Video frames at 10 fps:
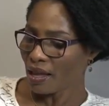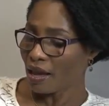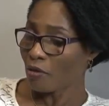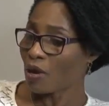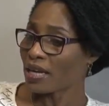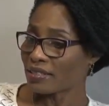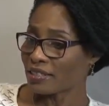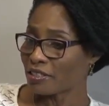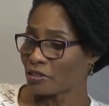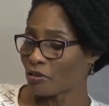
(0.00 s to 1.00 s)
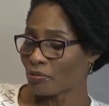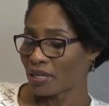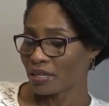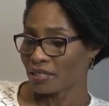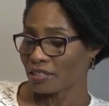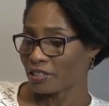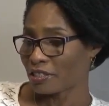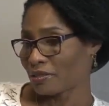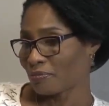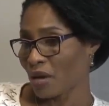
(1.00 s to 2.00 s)
And why is this so? Because it
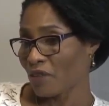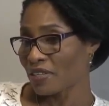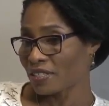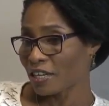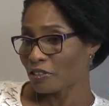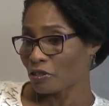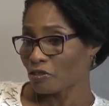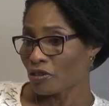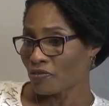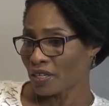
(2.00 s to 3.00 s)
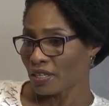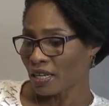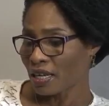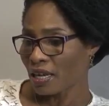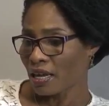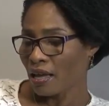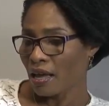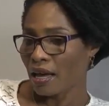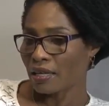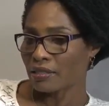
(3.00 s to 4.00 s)
is private sector driven.
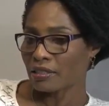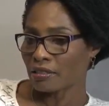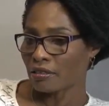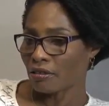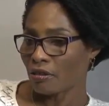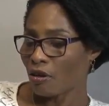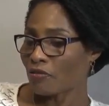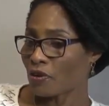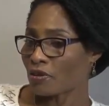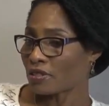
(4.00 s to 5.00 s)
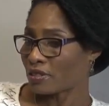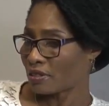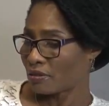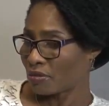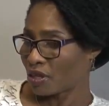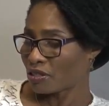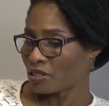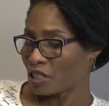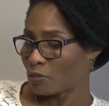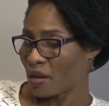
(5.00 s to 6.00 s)
And of course, because
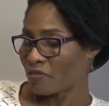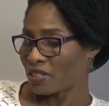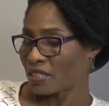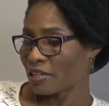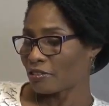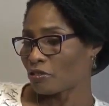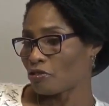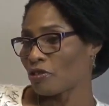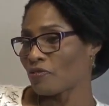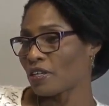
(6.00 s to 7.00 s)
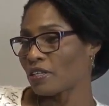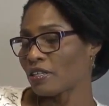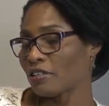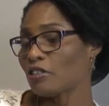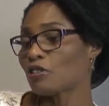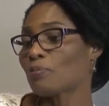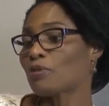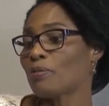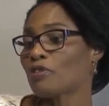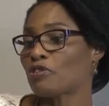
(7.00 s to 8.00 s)
it is private sector driven, these
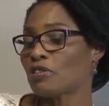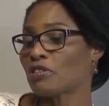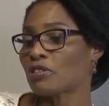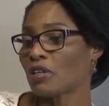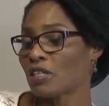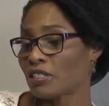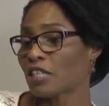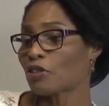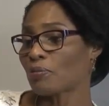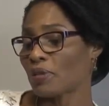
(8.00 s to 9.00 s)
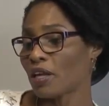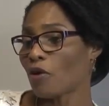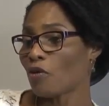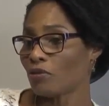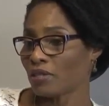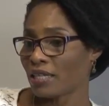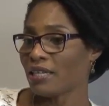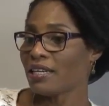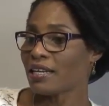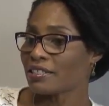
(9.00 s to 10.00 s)
optometrists set up their own
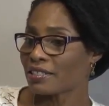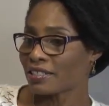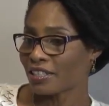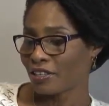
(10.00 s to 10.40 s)
clinics